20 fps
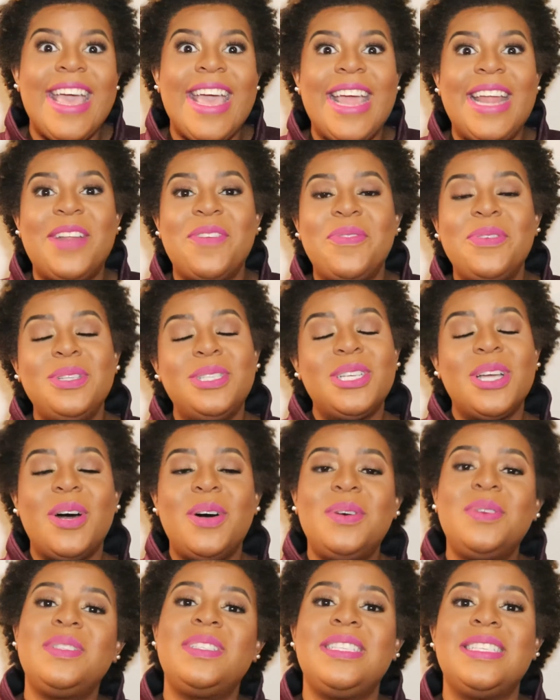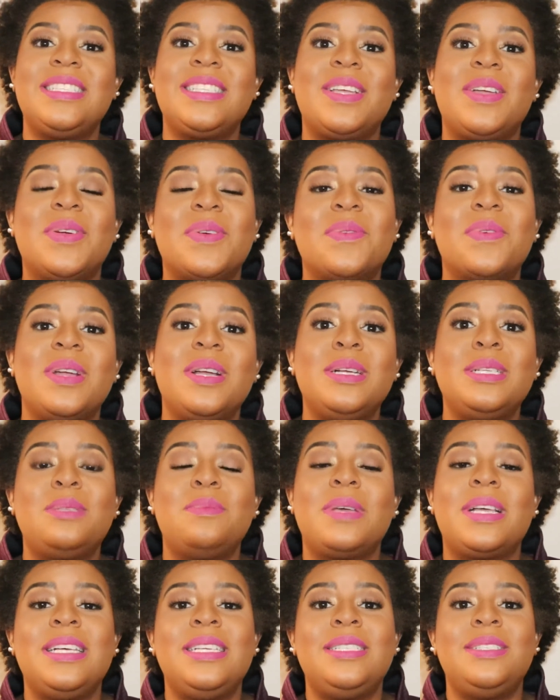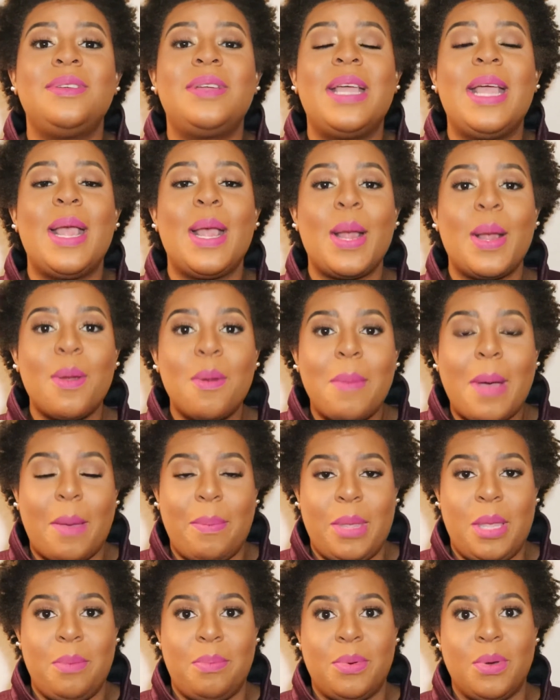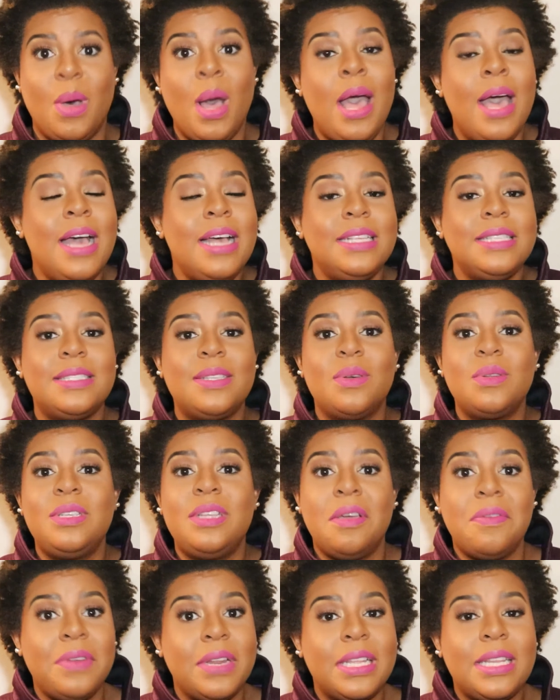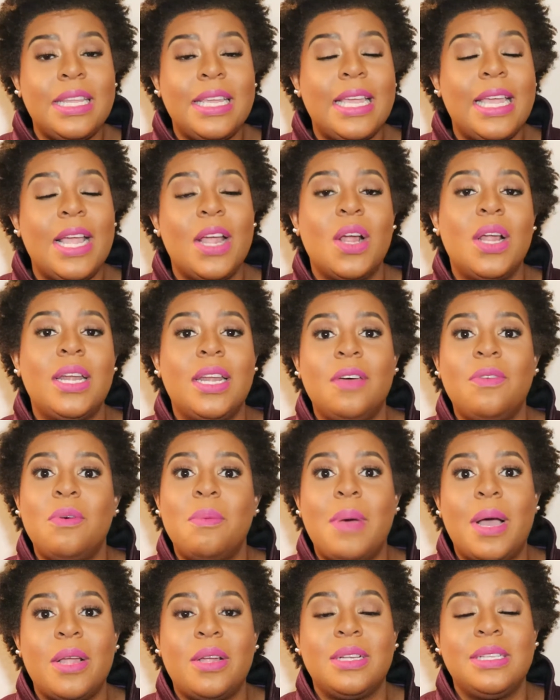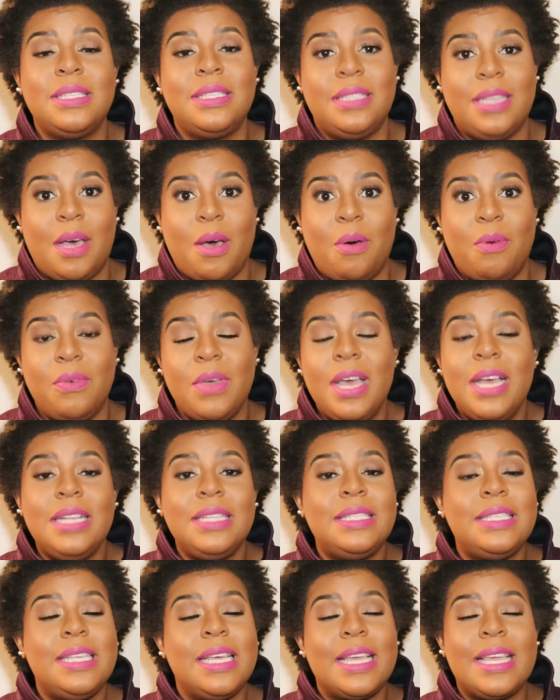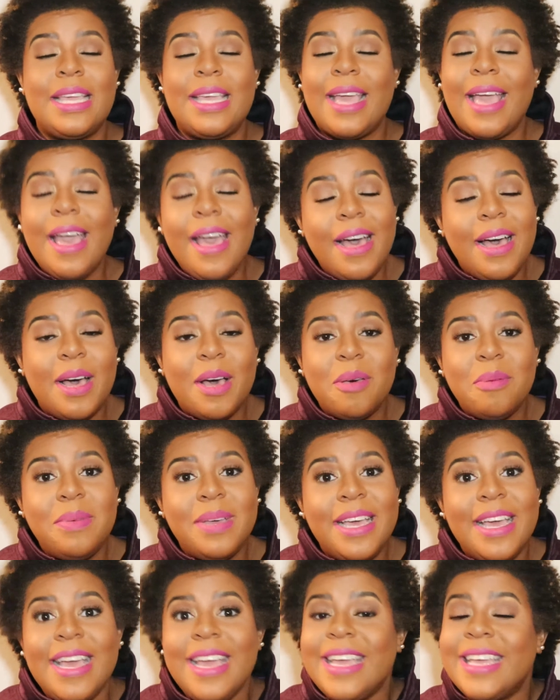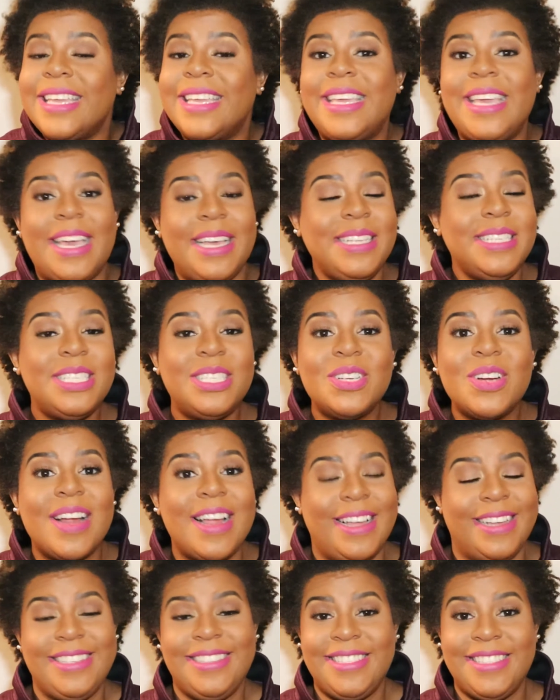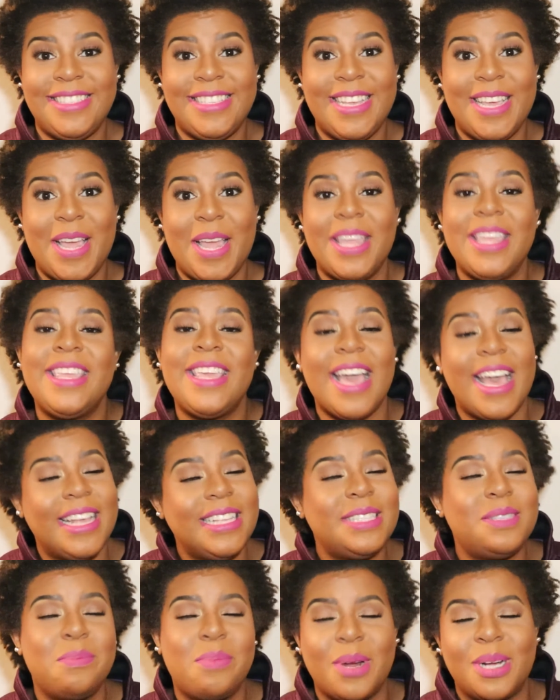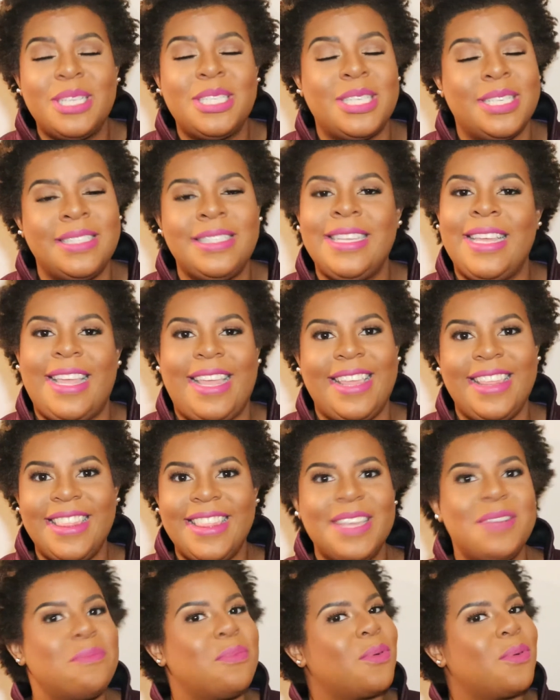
And if you chose this career, it's because you care about people. So definitely care enough about yourself to get up, get dressed. Yes, brush your teeth,